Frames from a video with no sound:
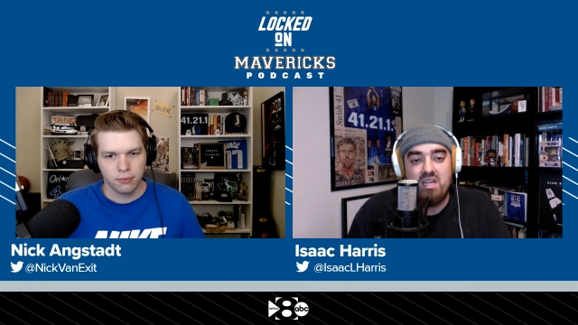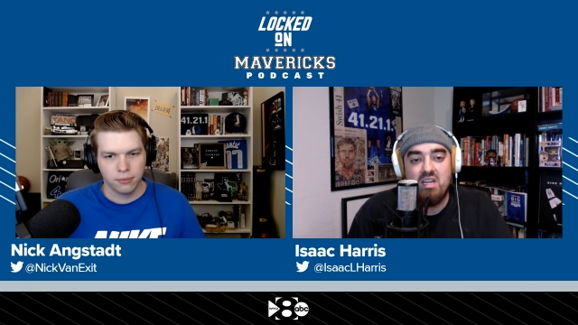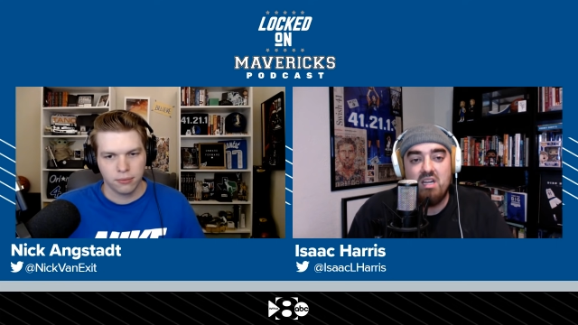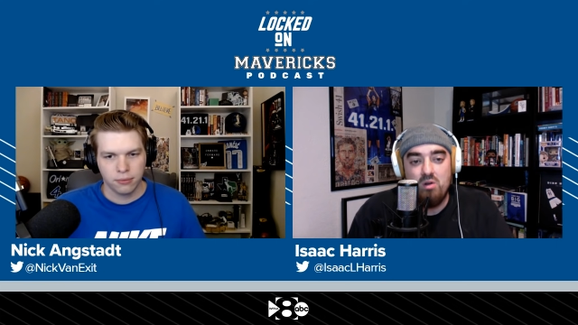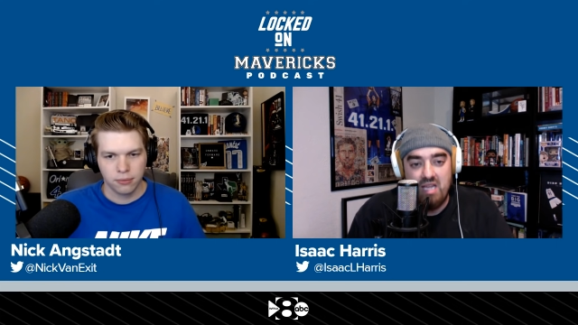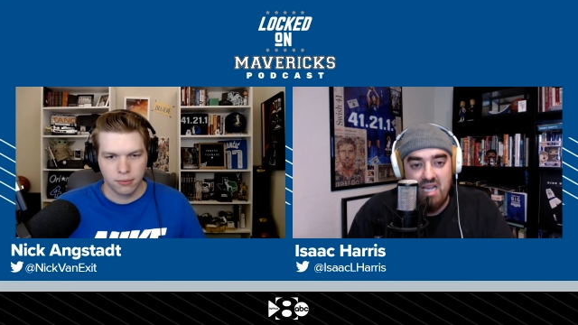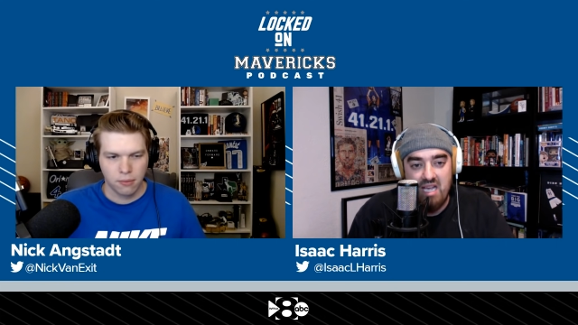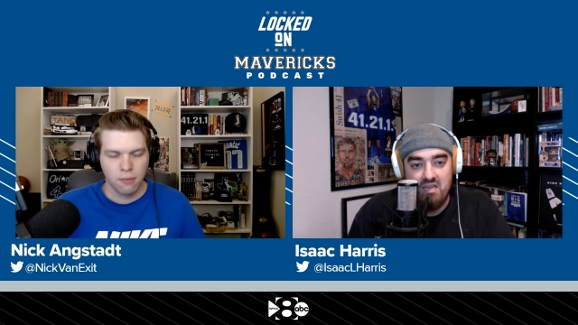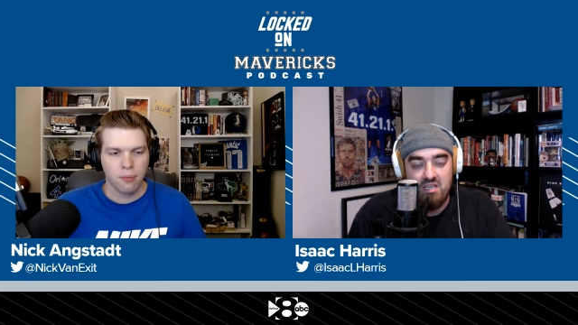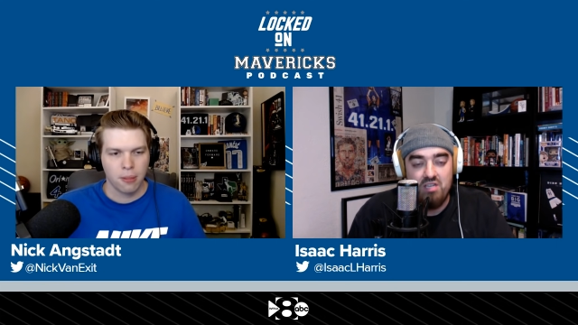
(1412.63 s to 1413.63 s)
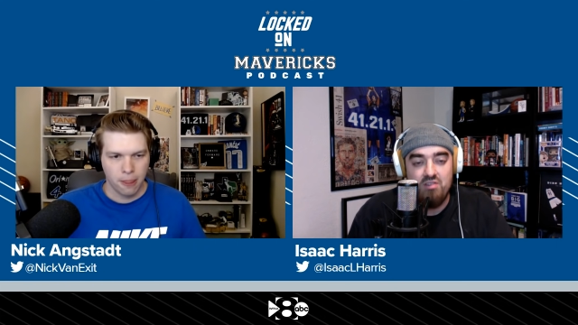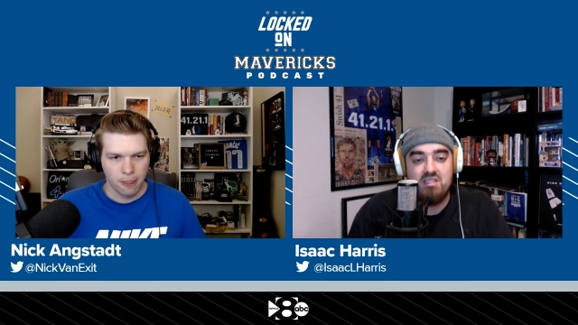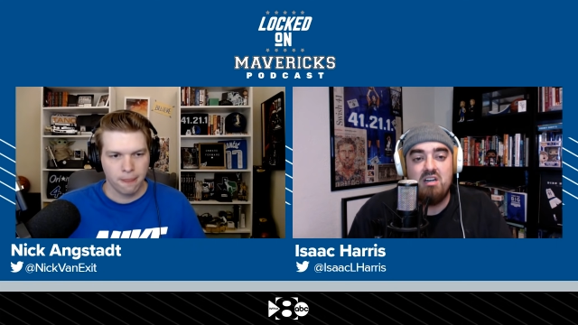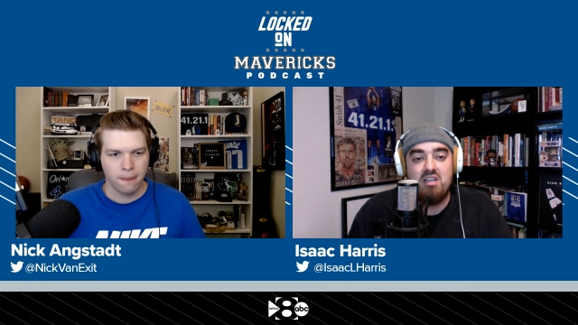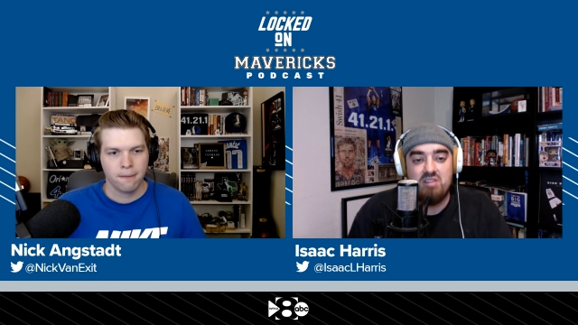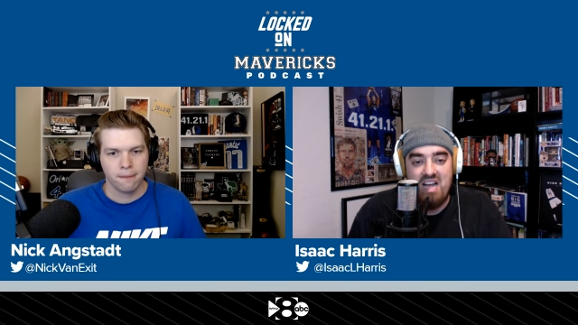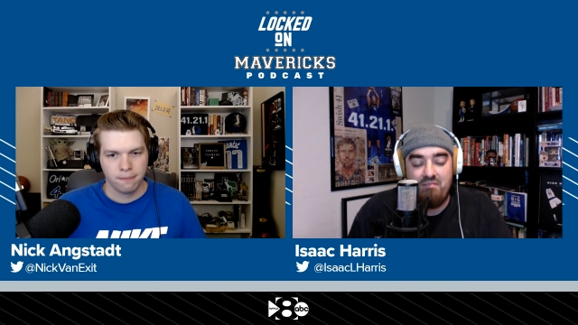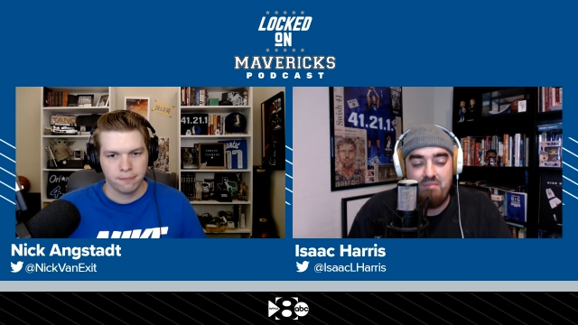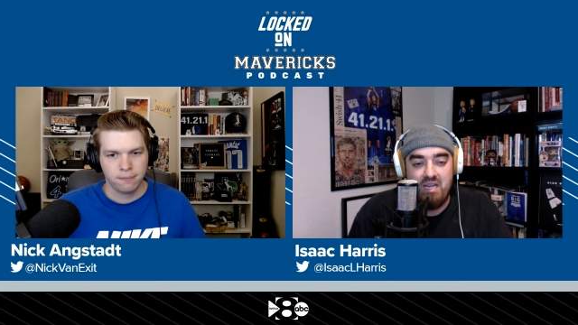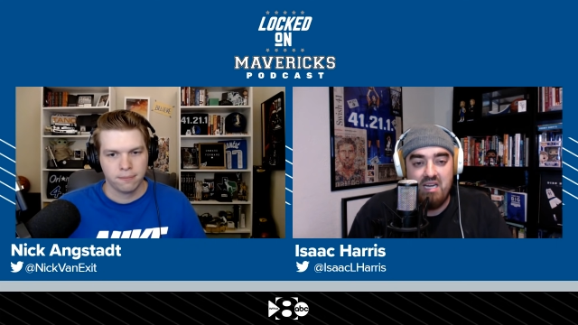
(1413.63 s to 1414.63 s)
Speaker 1: could go get using our
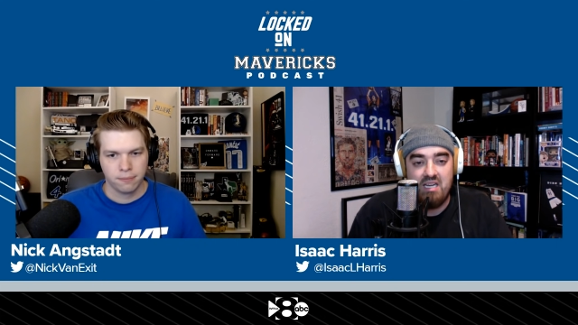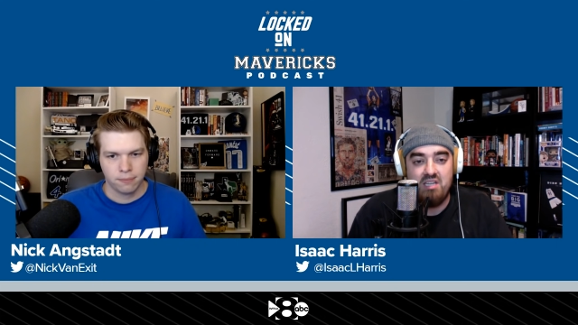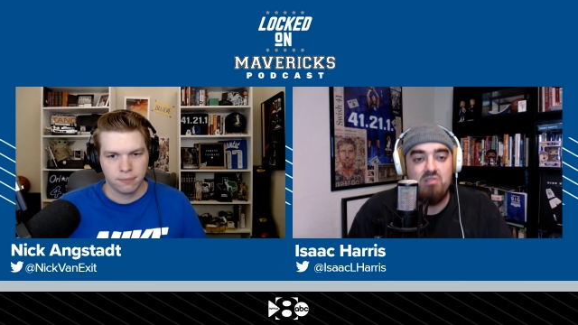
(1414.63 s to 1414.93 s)
draft pick,